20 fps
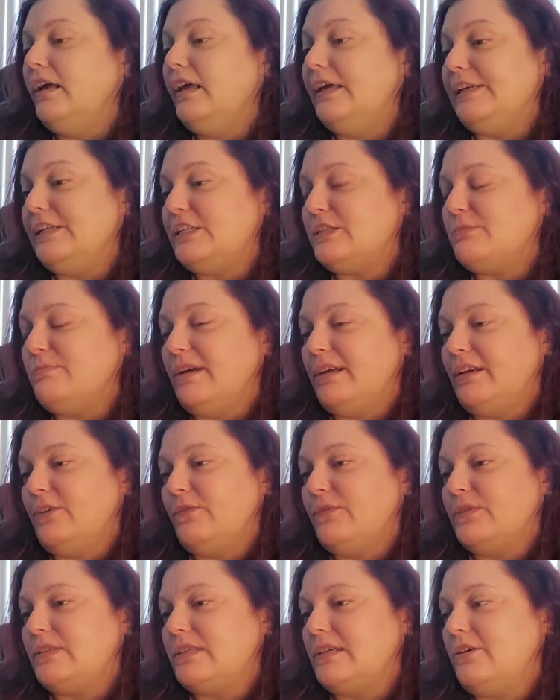each
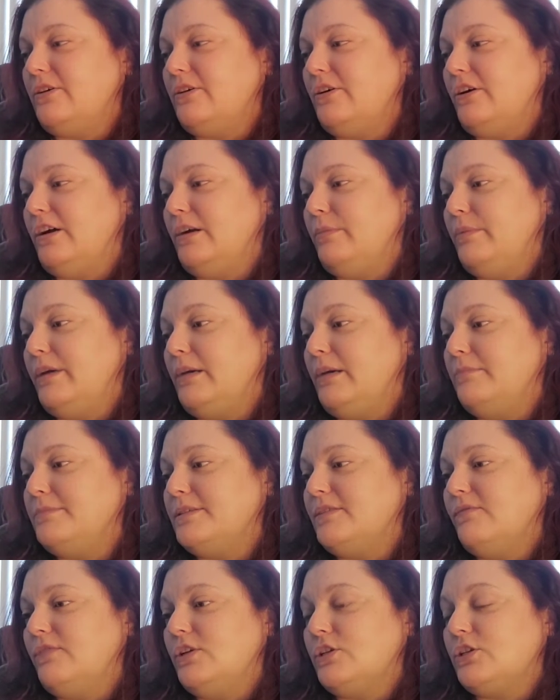magnificent card
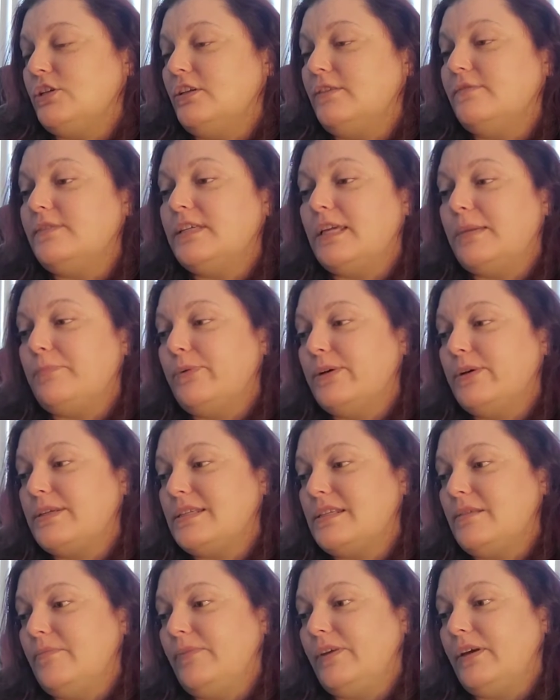becomes a vision of deep
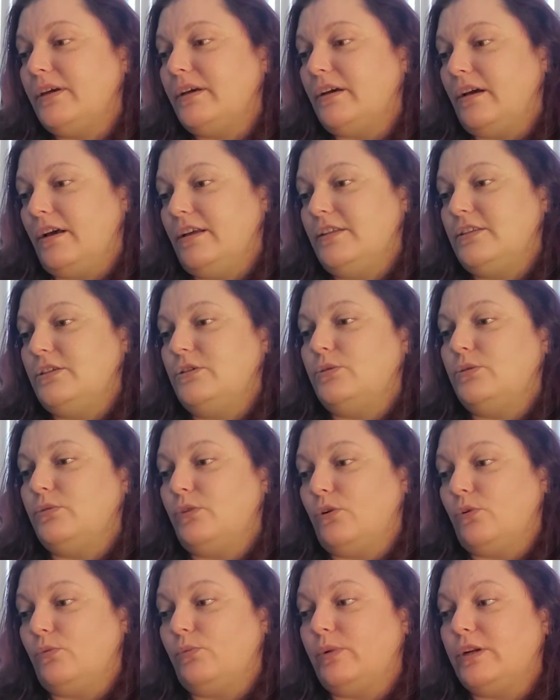wisdom that guides you
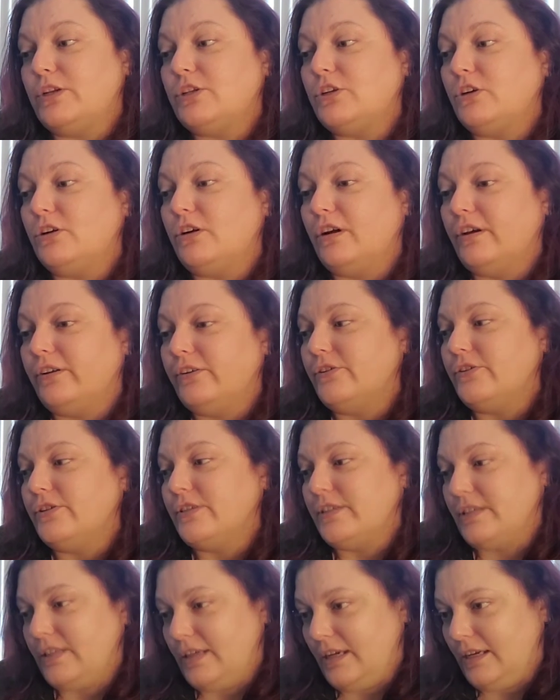to a richer
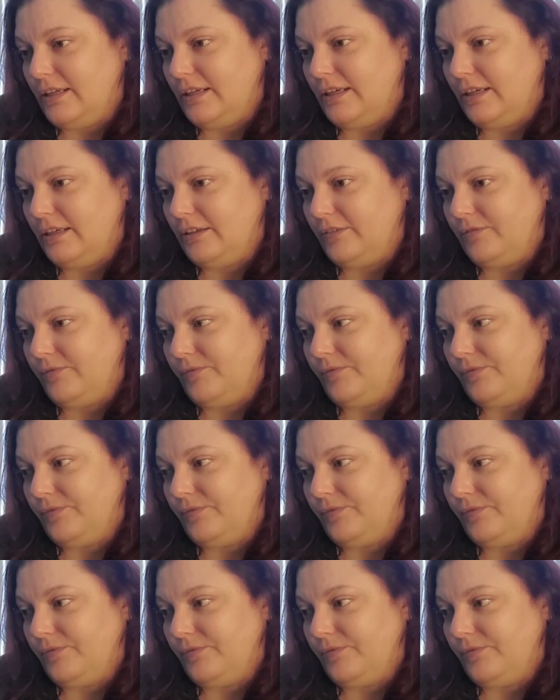understanding.